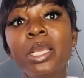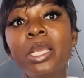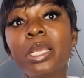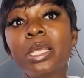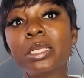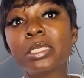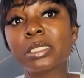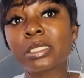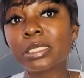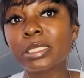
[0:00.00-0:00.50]
it
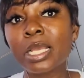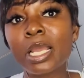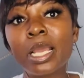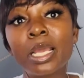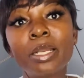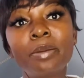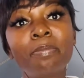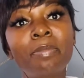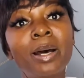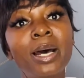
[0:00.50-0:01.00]
is sad,
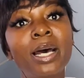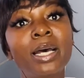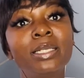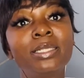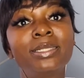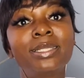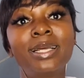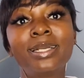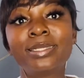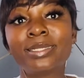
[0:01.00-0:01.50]
but
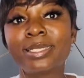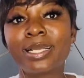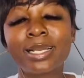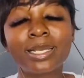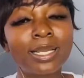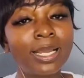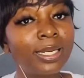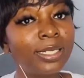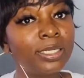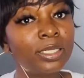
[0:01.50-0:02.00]
that is the
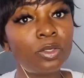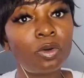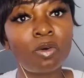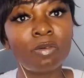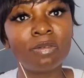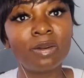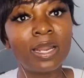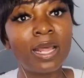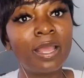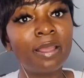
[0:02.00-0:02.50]
reality of
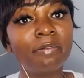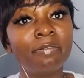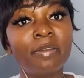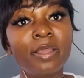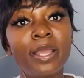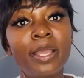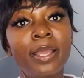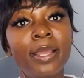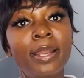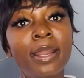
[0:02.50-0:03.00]
life,
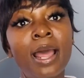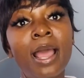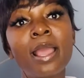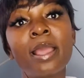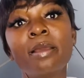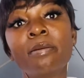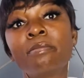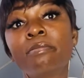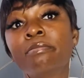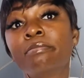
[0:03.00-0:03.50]
and I
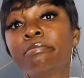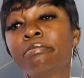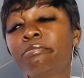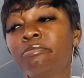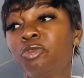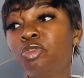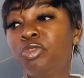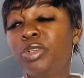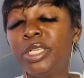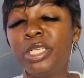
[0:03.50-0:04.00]
am
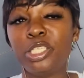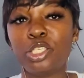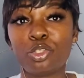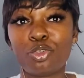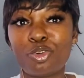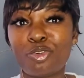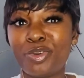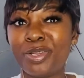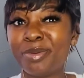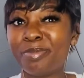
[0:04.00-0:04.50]
really
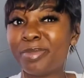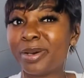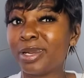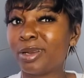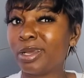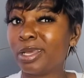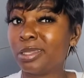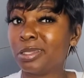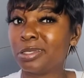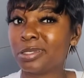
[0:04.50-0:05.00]
sorry, but
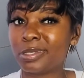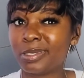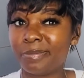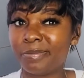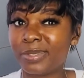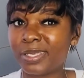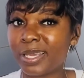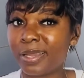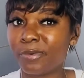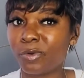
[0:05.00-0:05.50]
at the same
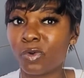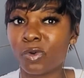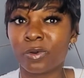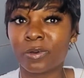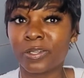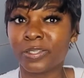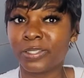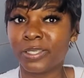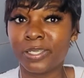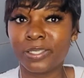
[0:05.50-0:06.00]
time,
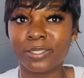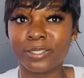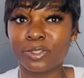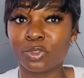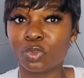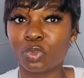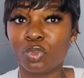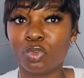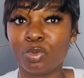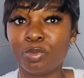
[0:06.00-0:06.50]
congratulations
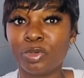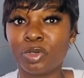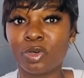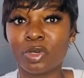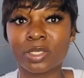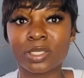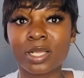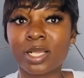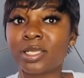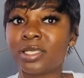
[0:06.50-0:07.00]
to you,
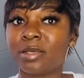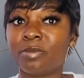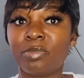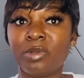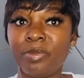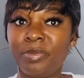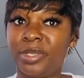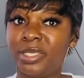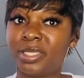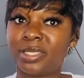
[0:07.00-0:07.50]
because that simply
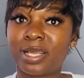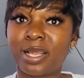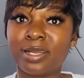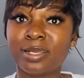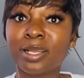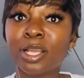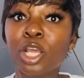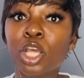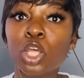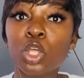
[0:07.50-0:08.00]
means that
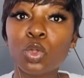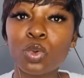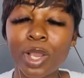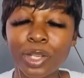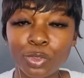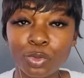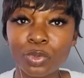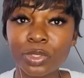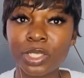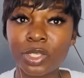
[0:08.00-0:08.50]
you are
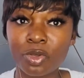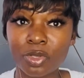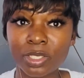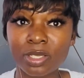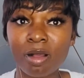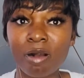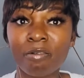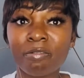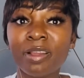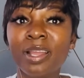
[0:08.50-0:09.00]
choosing
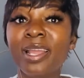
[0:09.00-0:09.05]
yourself.